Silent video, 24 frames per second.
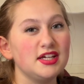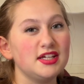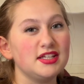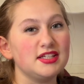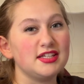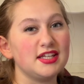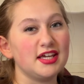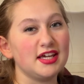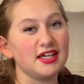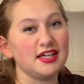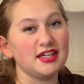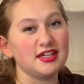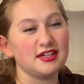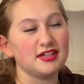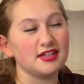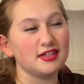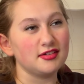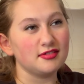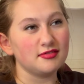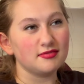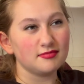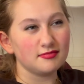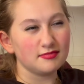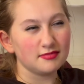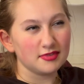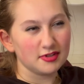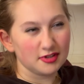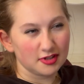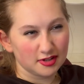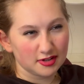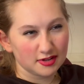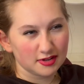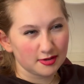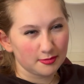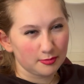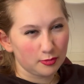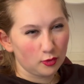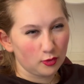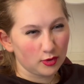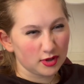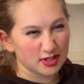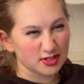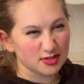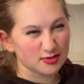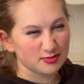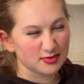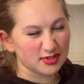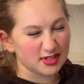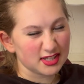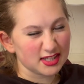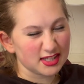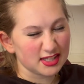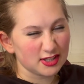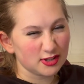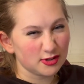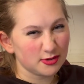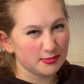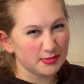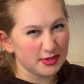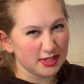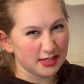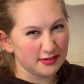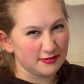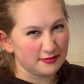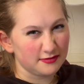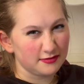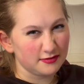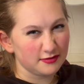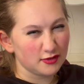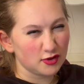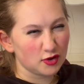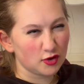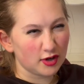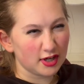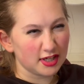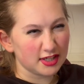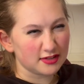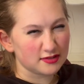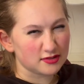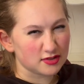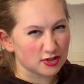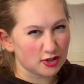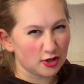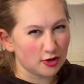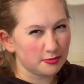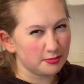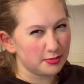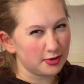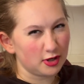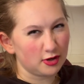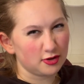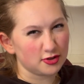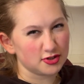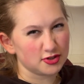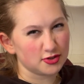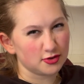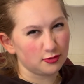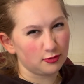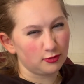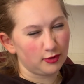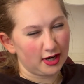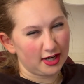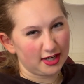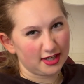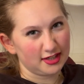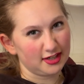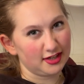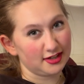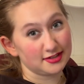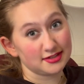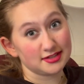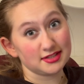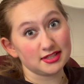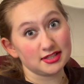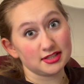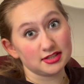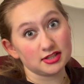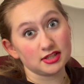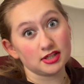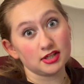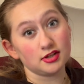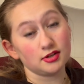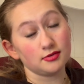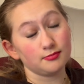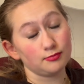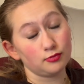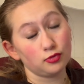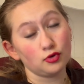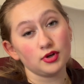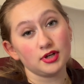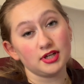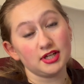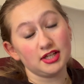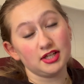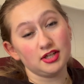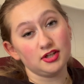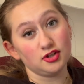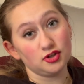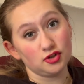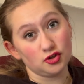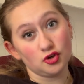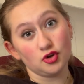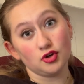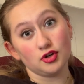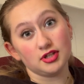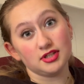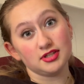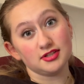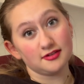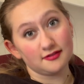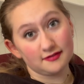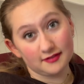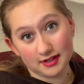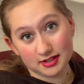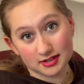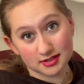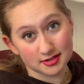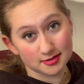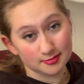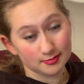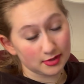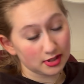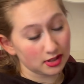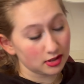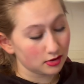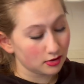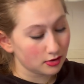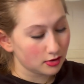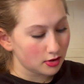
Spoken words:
take the points with a little bit of grain of salt, but also recognize he's a pretty good defenseman.